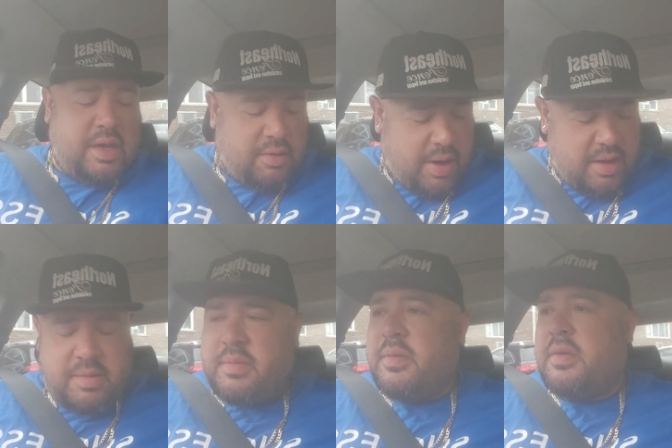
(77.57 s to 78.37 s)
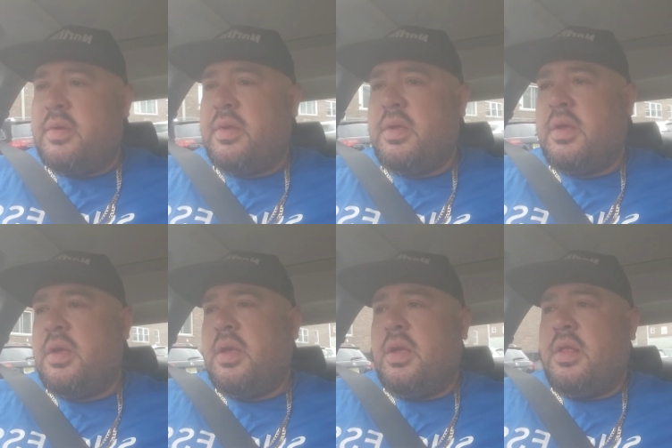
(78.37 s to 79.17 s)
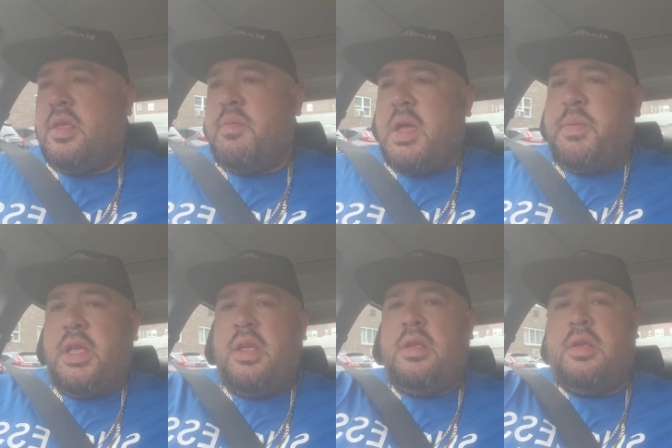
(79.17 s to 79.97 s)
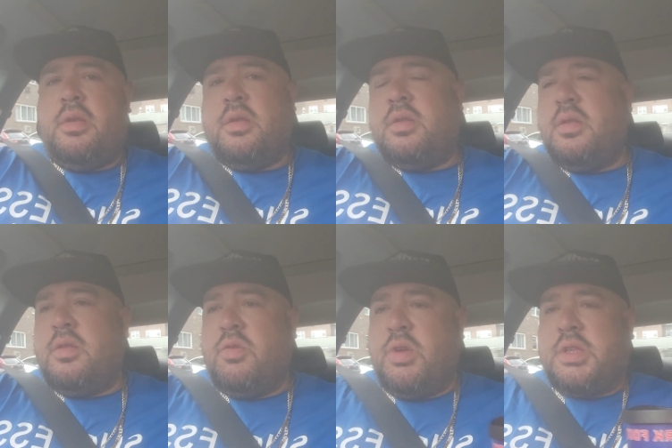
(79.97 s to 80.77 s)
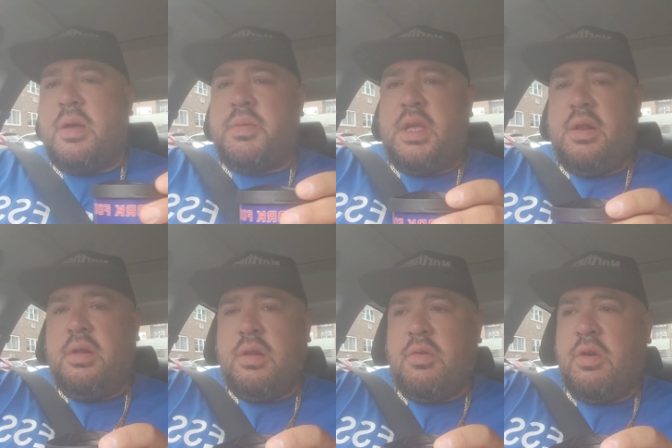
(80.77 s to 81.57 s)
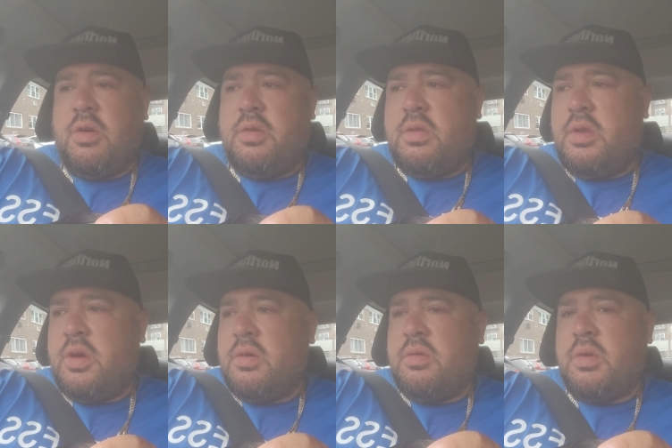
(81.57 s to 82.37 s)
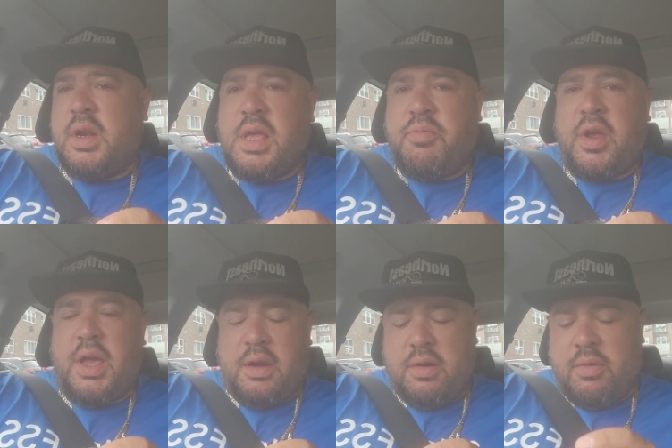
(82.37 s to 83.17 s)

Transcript: cigarette they might be doing something or you know inebriated